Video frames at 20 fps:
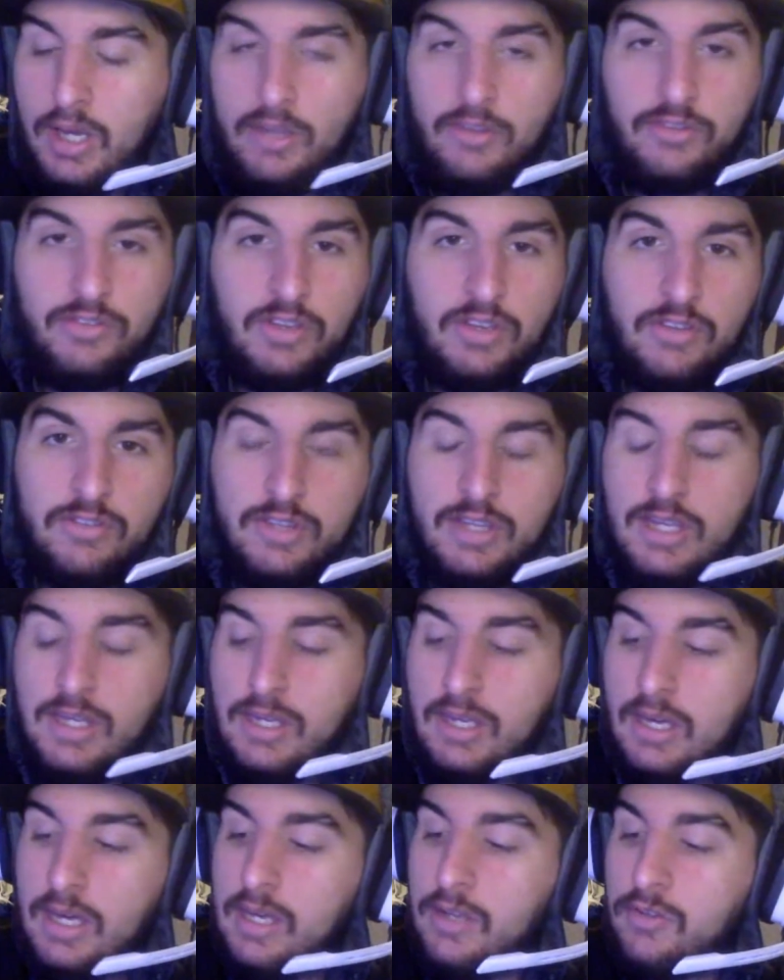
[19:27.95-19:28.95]

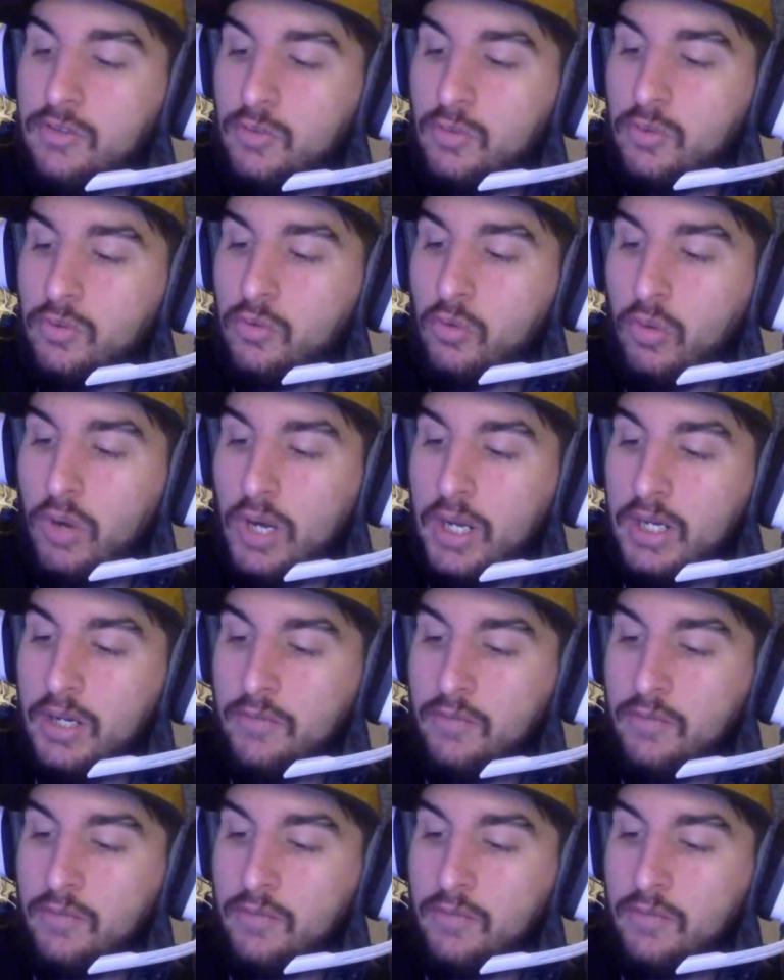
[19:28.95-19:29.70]
16 Ks to his credit.